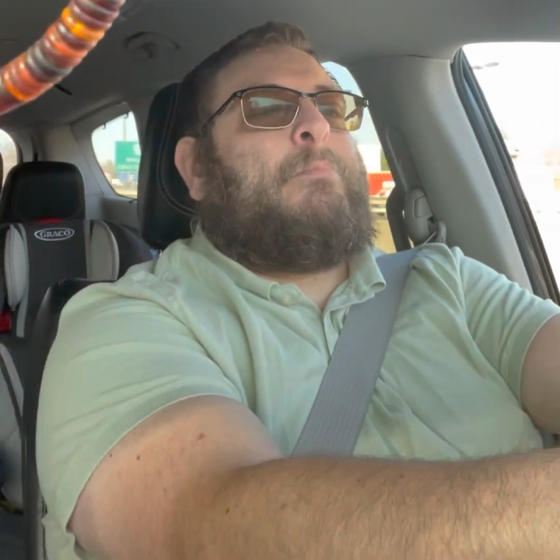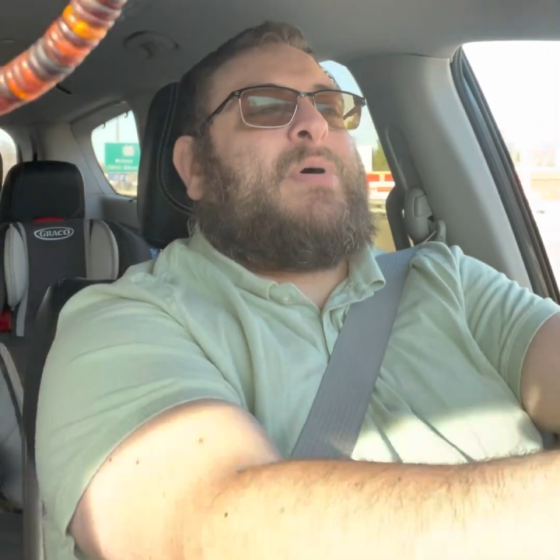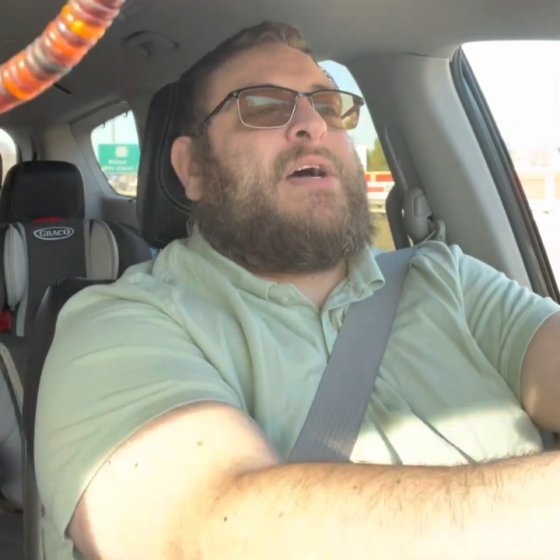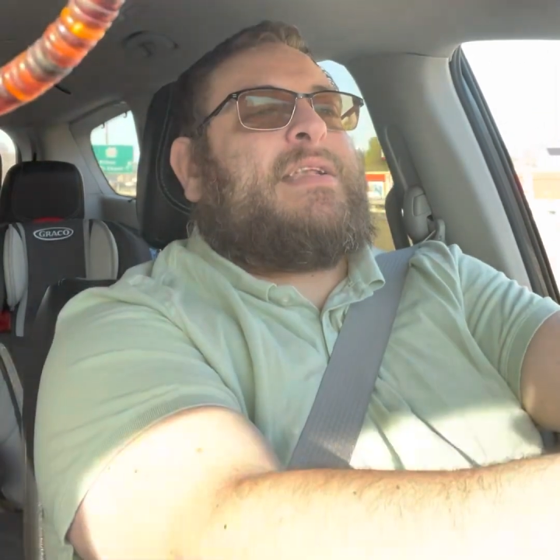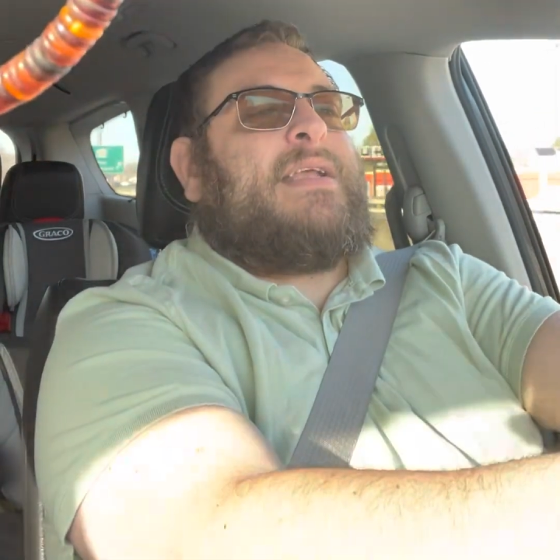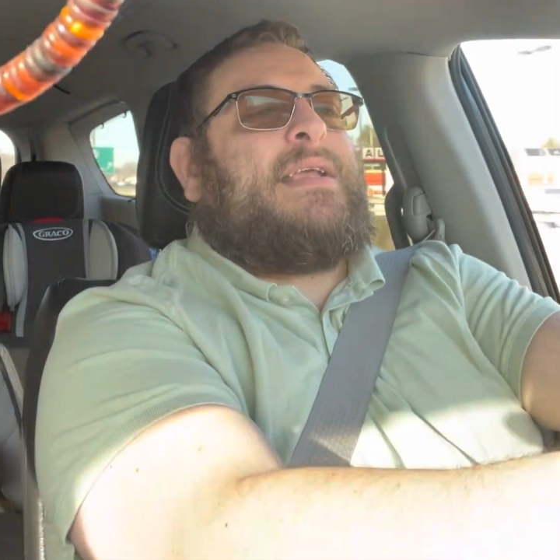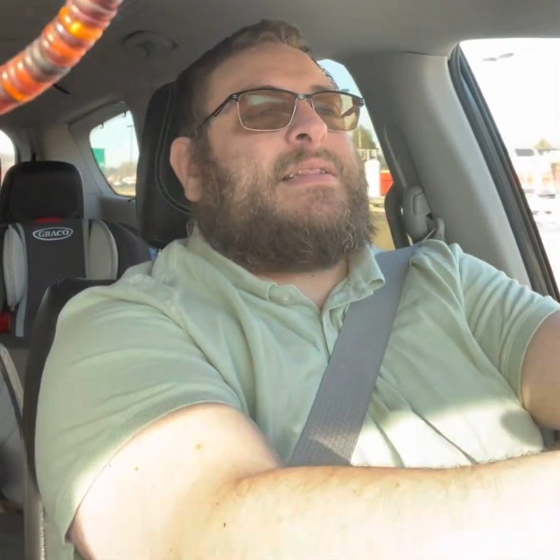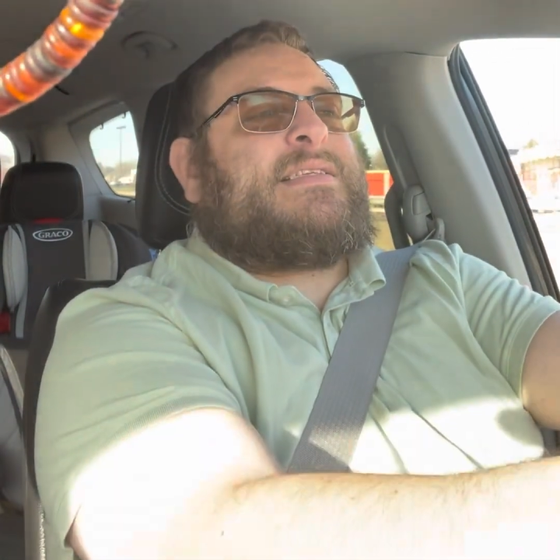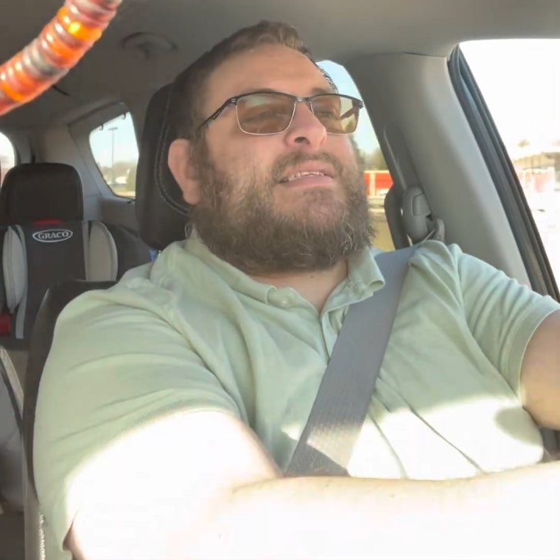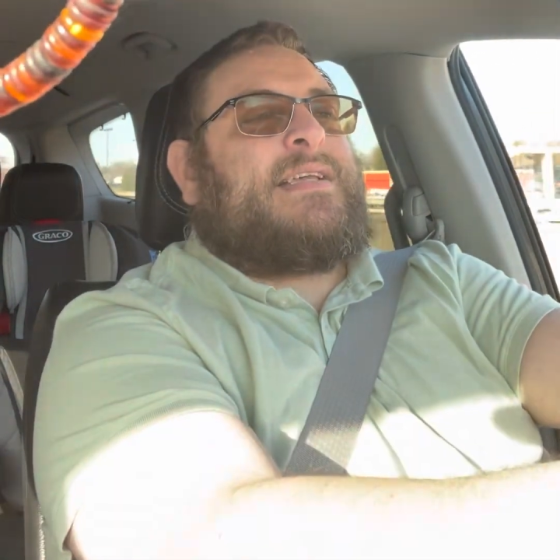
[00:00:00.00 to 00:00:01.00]
but
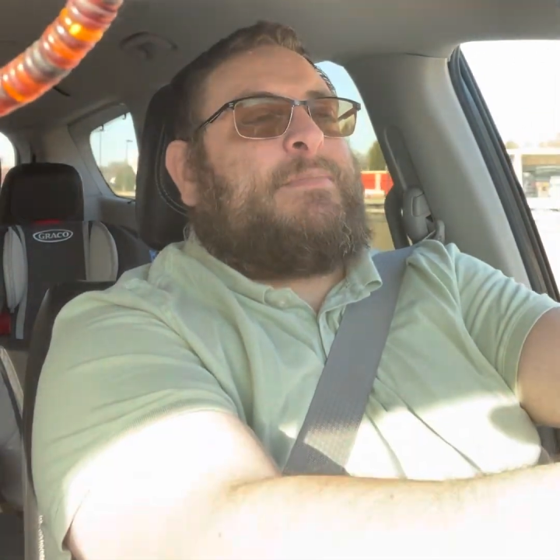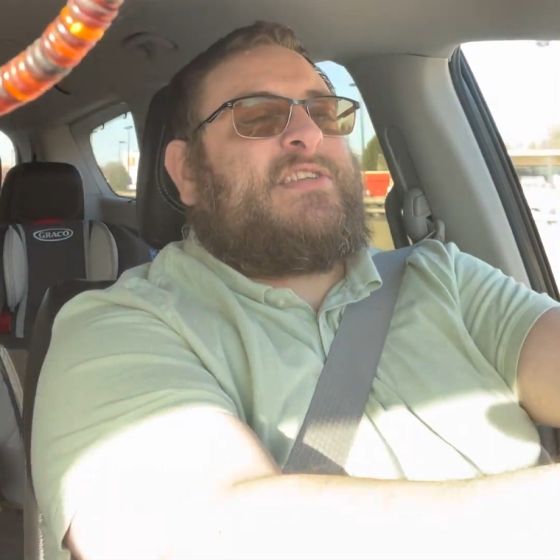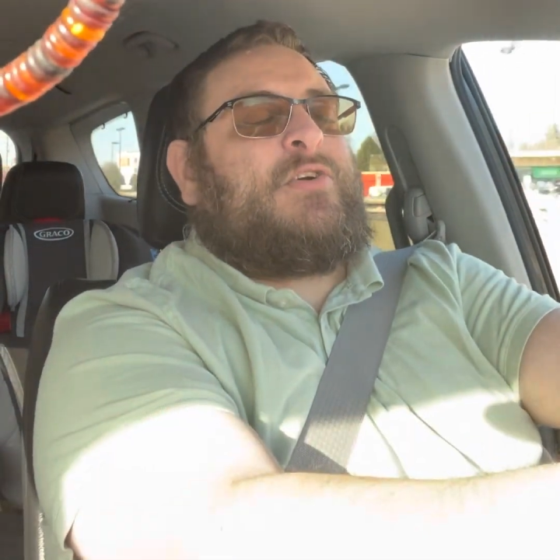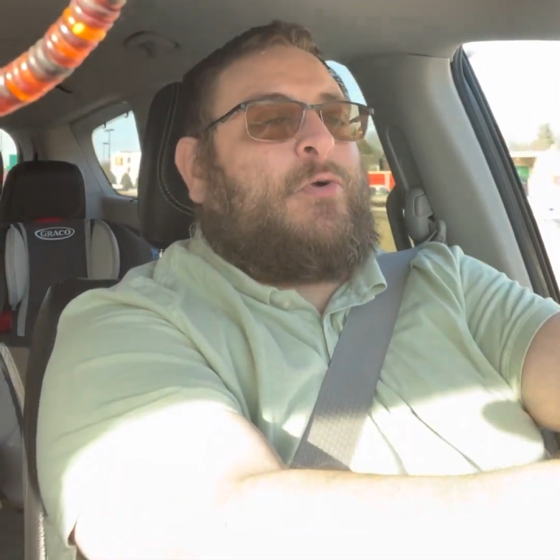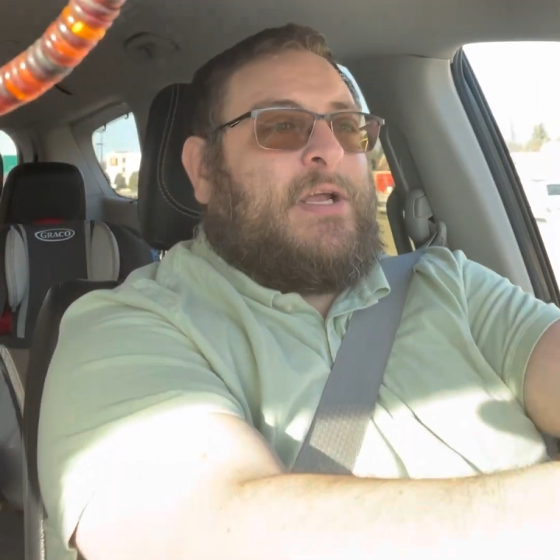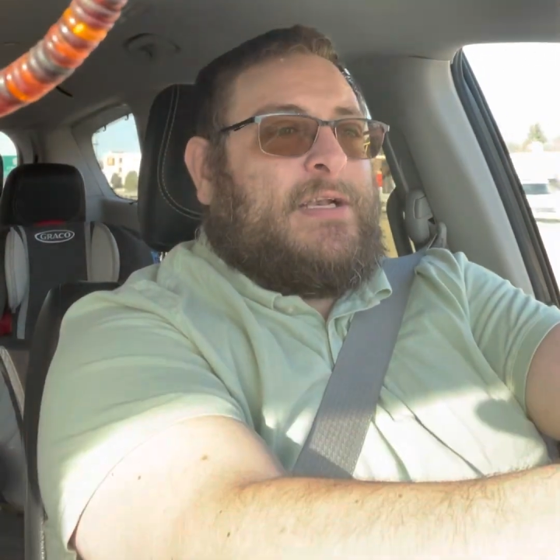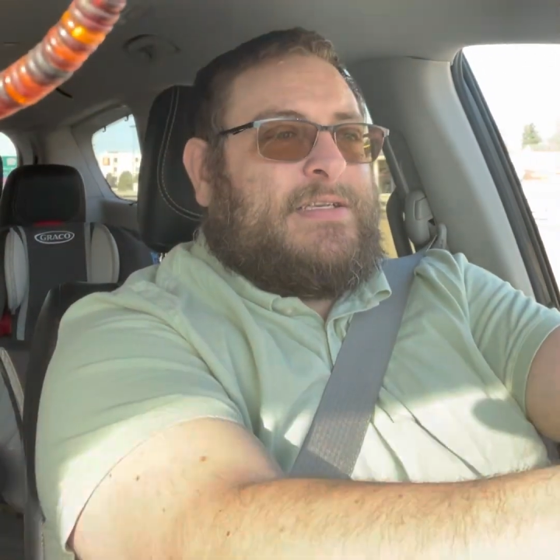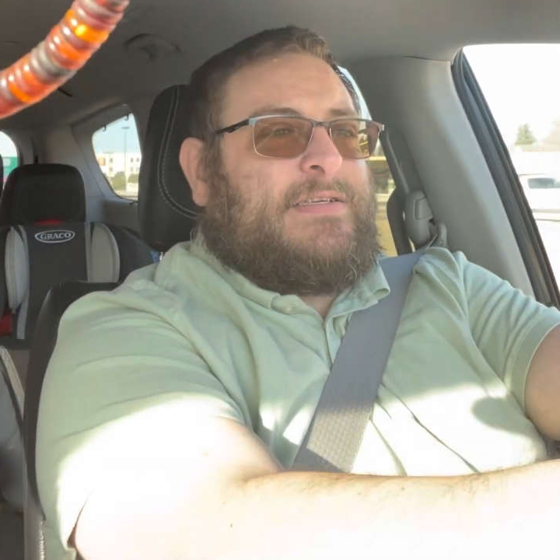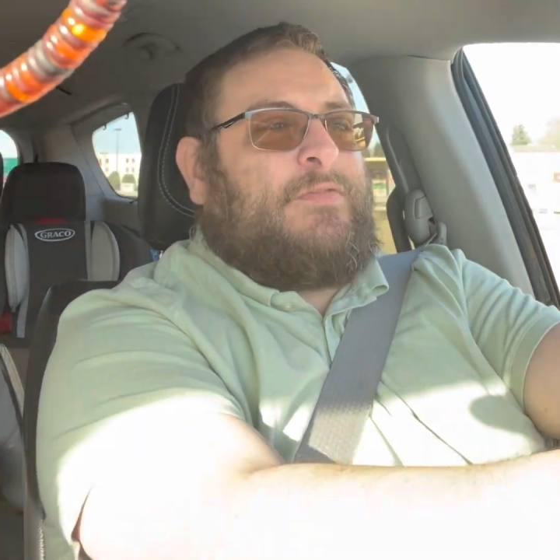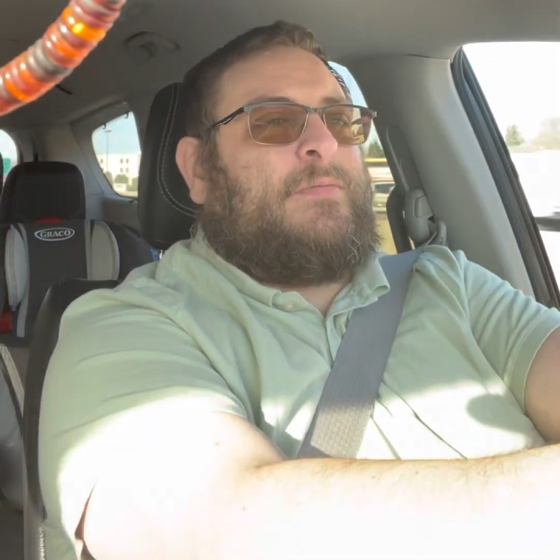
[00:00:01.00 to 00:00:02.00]
in the subsequent